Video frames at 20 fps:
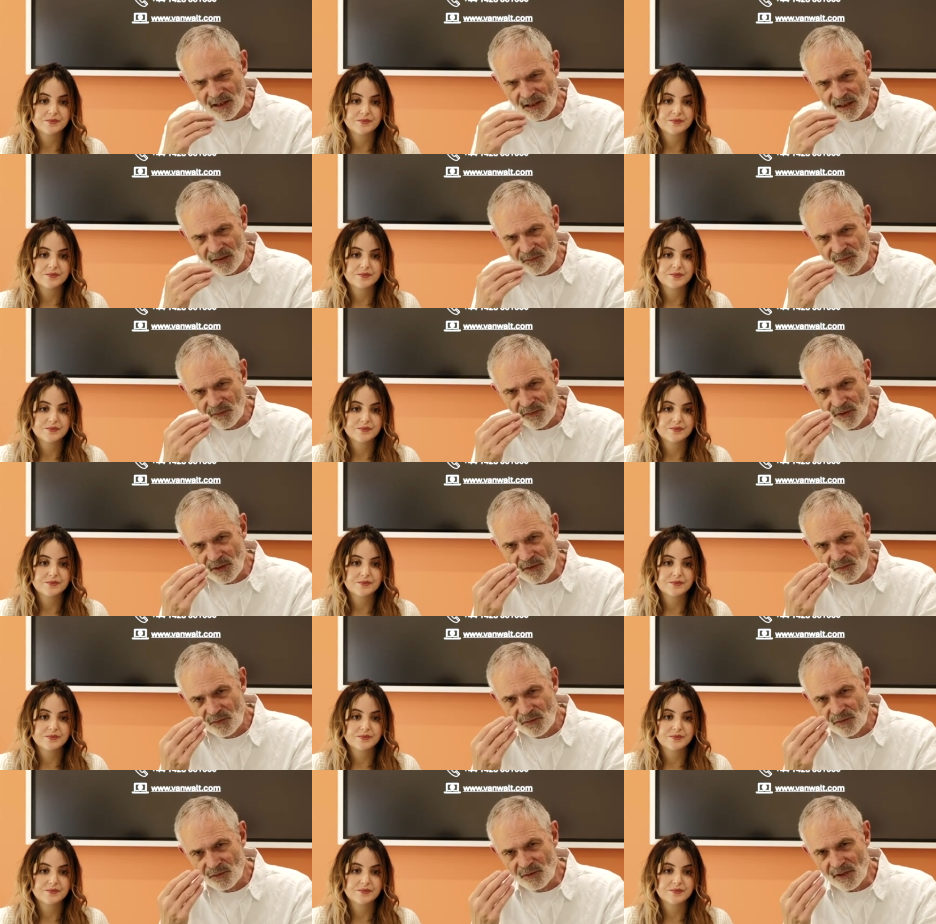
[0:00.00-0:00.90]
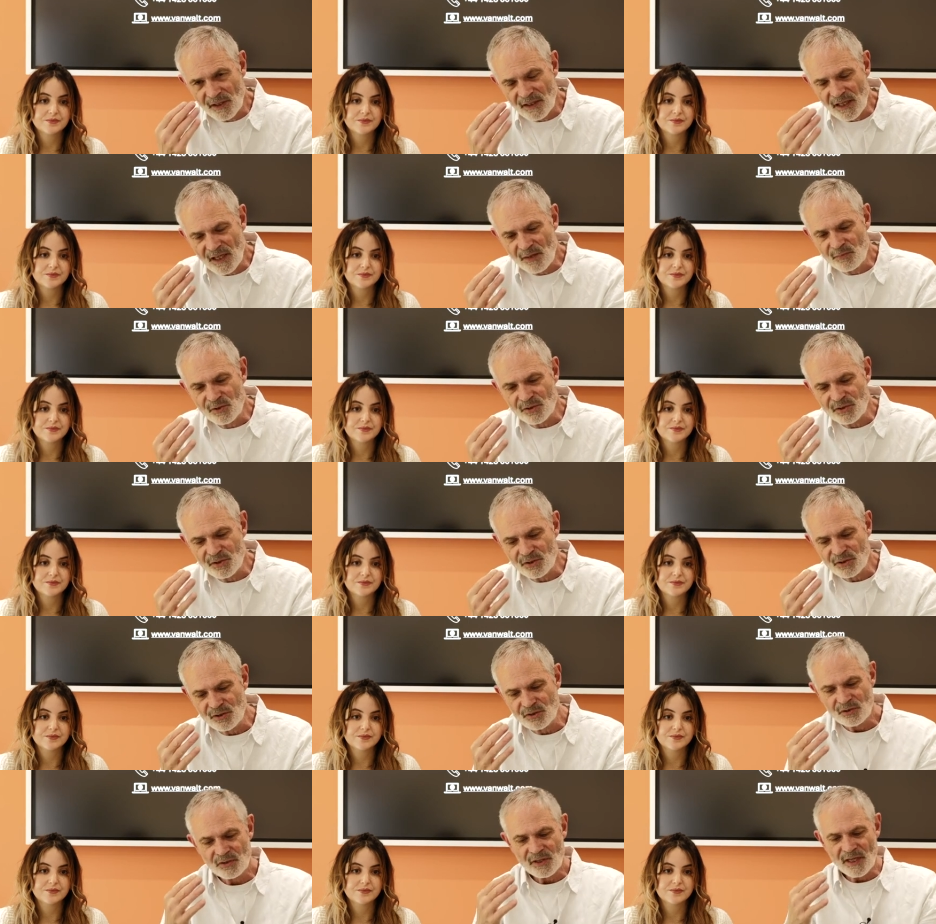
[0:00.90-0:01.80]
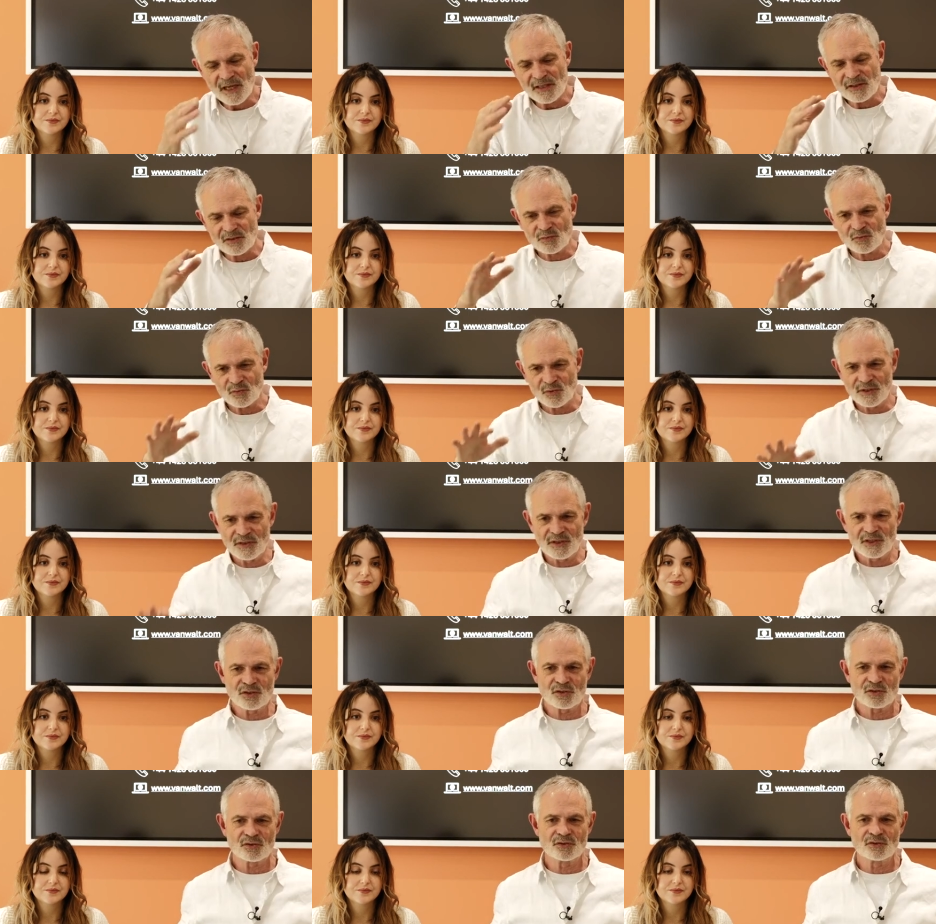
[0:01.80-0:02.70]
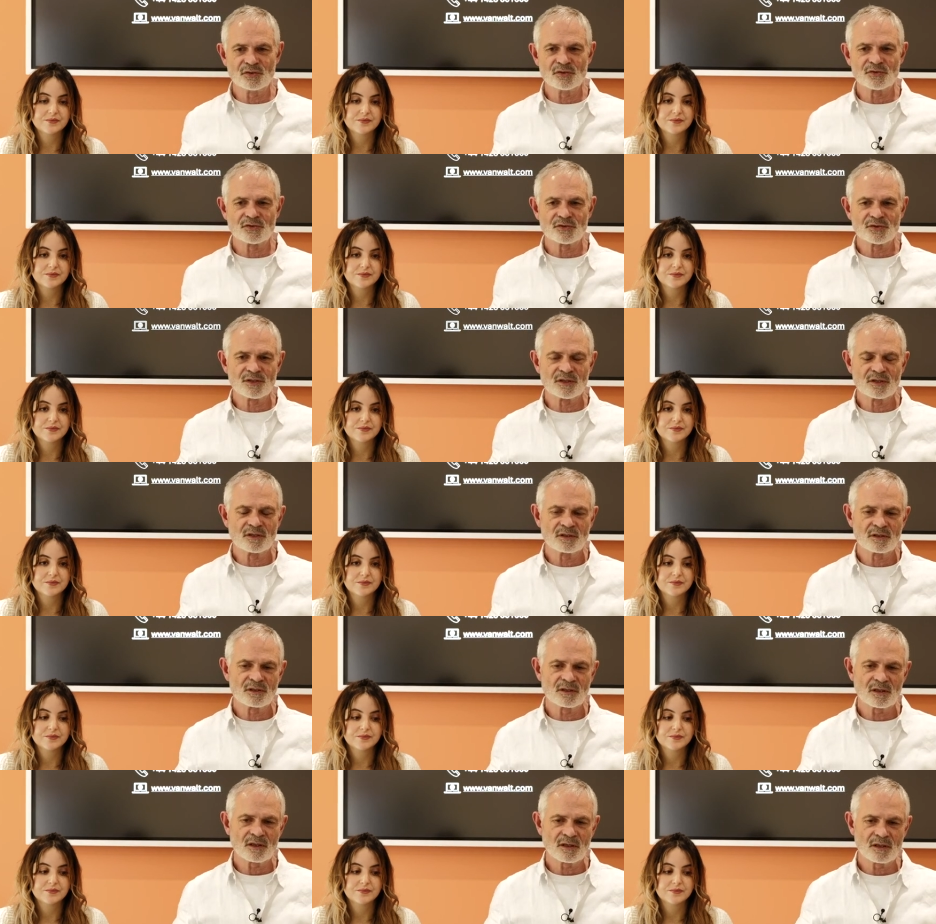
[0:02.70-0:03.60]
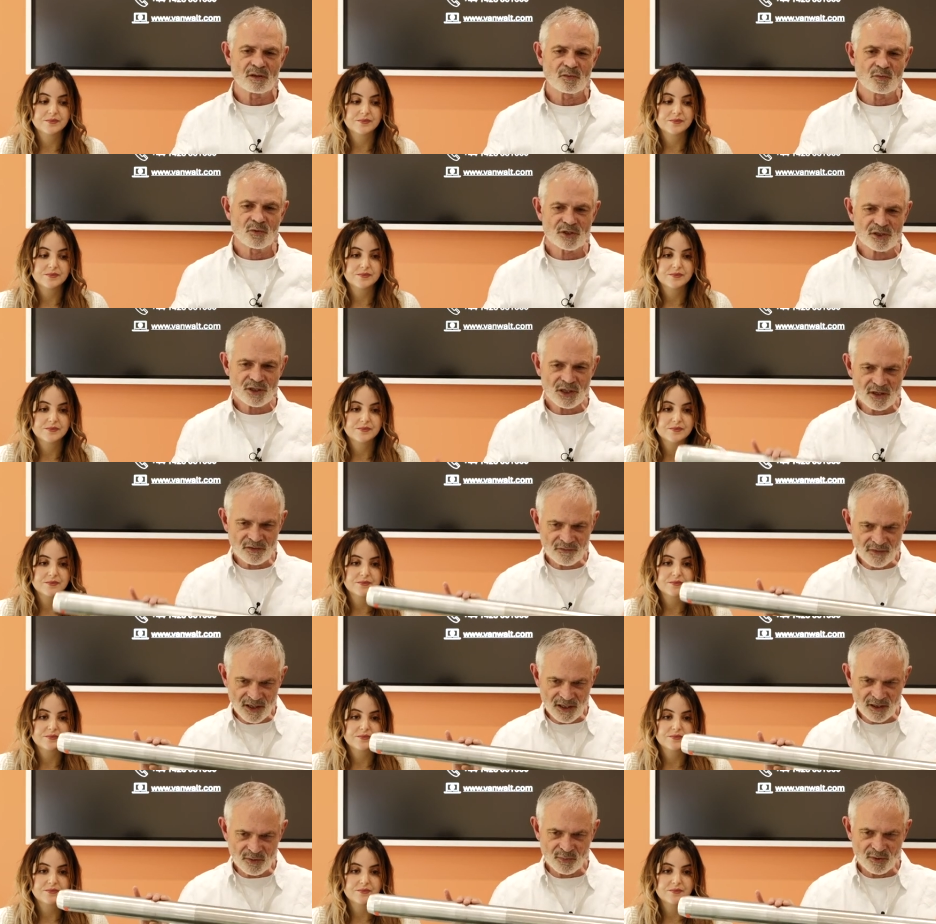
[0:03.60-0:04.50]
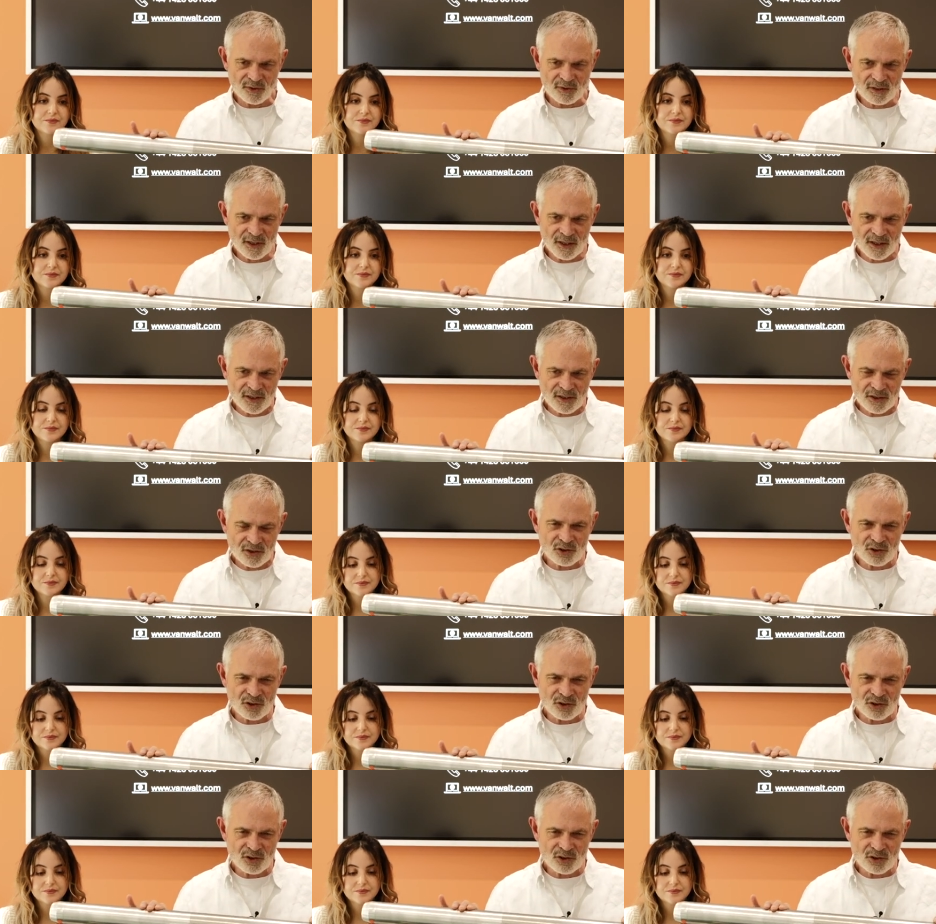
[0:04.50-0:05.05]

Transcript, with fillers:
Speaker 1: If, if you are able to do that with these tools uh, which are available,